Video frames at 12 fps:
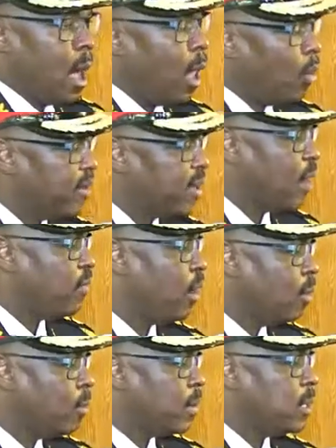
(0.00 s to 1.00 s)
Always have
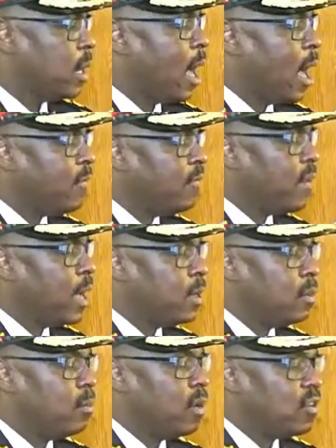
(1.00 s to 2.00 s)
hope. You know, I find
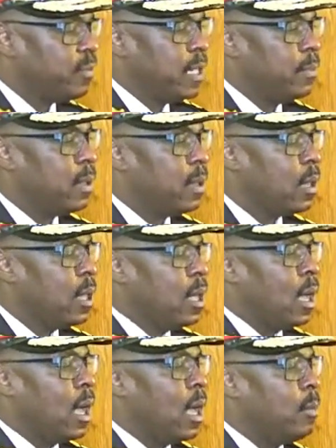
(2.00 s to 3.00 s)
that most people,
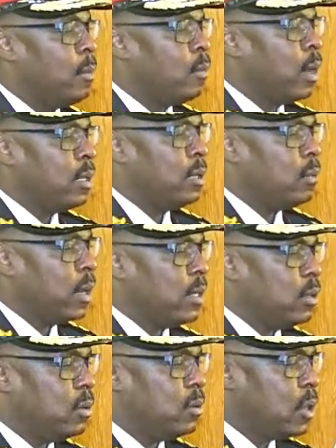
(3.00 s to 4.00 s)
when
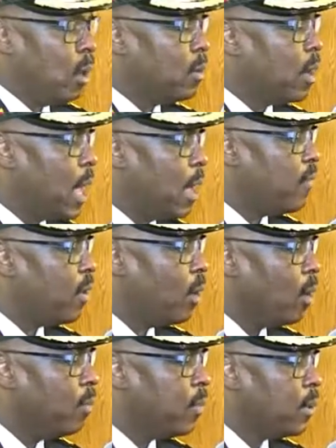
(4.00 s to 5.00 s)
you don't have
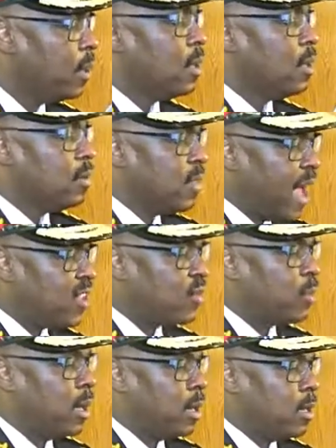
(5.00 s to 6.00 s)
hope,
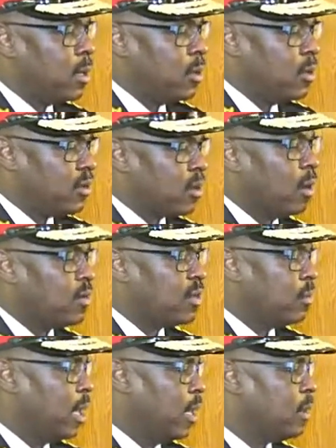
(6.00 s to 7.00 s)
that's when you start
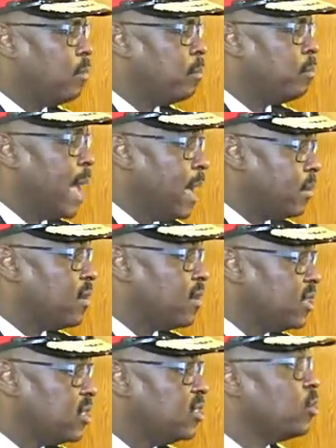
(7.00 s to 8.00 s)
to make bad
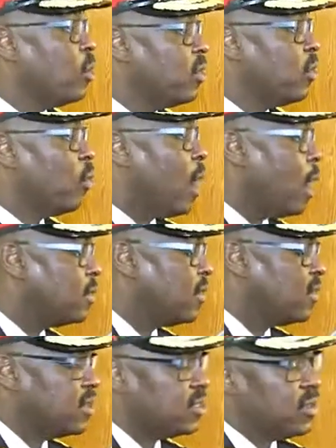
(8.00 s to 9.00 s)
decisions or the wrong
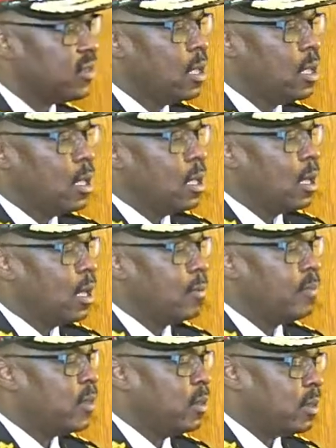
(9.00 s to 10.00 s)
decisions.
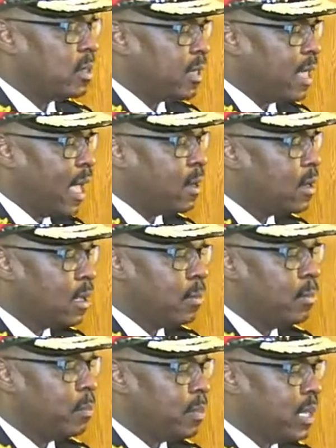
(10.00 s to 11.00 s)
Canada
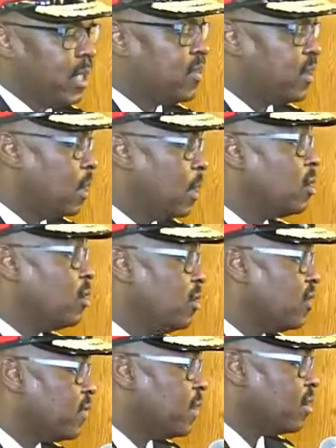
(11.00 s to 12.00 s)
believes in
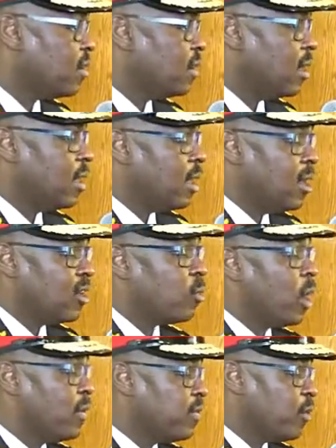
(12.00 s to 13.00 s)
inclusiveness. It is
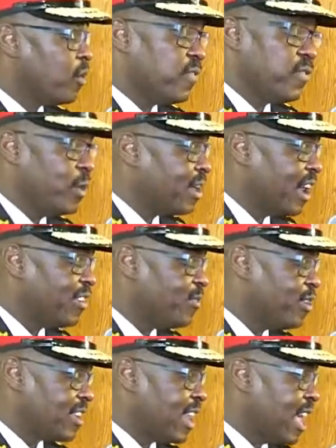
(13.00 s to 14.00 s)
one of those few
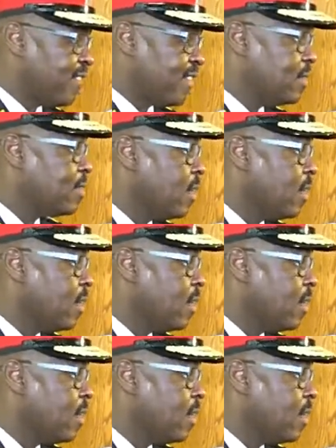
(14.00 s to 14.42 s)
countries left that